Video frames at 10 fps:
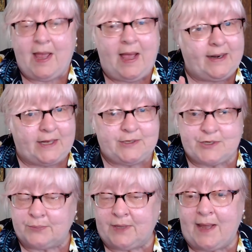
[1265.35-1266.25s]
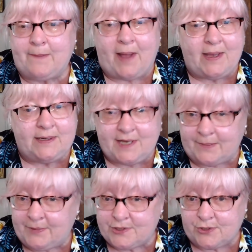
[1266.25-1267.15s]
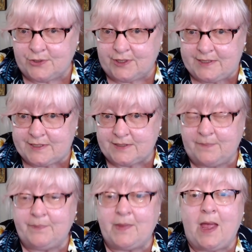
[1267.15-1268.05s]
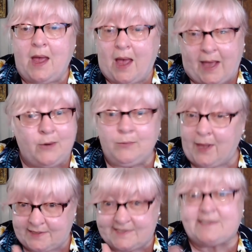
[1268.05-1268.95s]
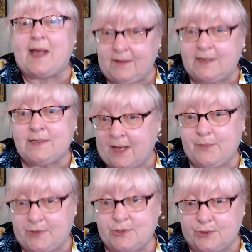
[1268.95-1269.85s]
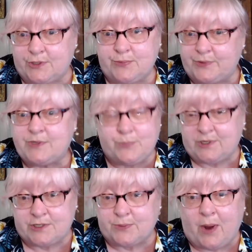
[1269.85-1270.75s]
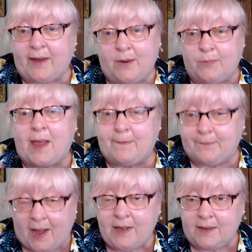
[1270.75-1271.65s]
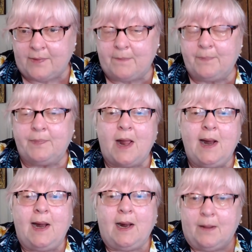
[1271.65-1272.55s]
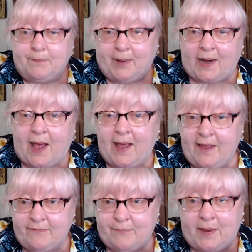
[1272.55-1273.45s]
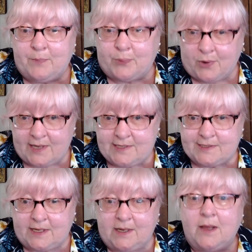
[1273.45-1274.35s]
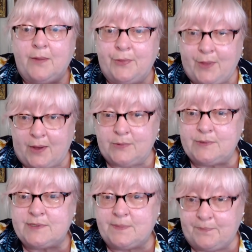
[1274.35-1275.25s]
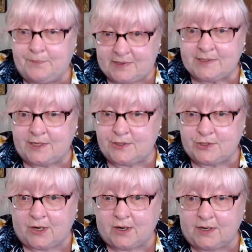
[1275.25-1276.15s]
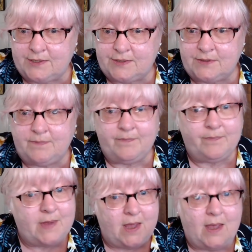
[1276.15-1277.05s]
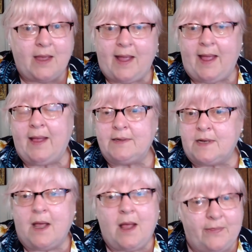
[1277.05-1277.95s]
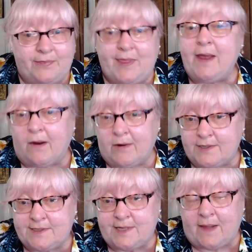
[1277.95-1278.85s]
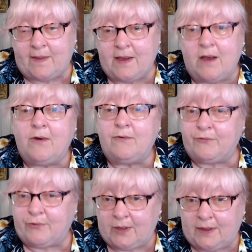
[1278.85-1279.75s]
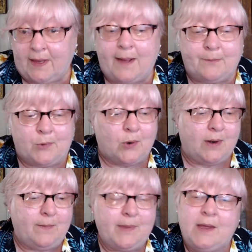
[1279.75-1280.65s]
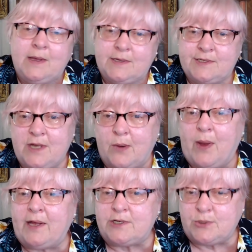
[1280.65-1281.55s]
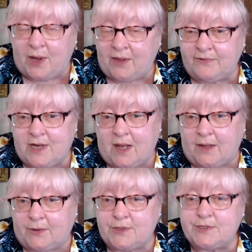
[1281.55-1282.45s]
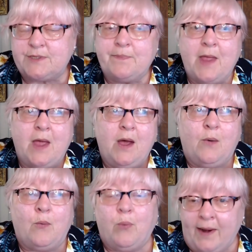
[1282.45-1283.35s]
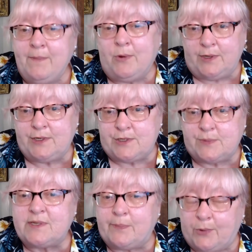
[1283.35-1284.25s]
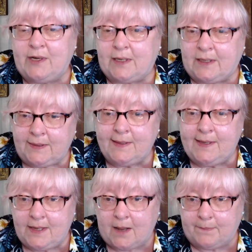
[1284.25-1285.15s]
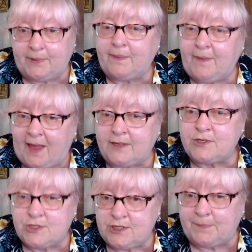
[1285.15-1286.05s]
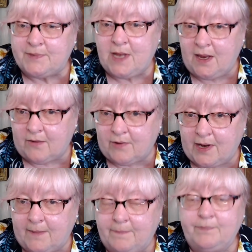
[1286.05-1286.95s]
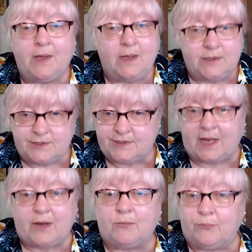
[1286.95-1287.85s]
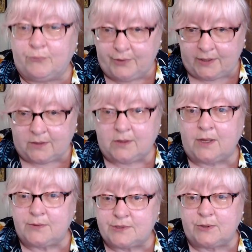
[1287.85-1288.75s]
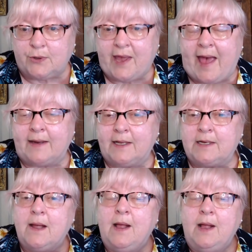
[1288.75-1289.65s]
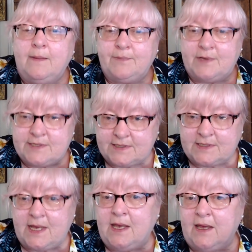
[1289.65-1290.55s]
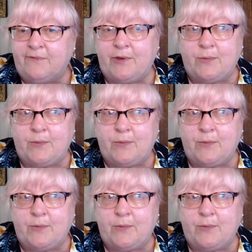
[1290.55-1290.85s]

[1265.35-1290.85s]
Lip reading: and I don't like buying damaged goods. I don't like selling damaged goods, which is why I don't like buying them. But I have been pricing those biscuit jars and they are selling for a lot more. So at $12, what I'm going to do is I'm going to clean up that chipped area. Let's take a real close look at it. See if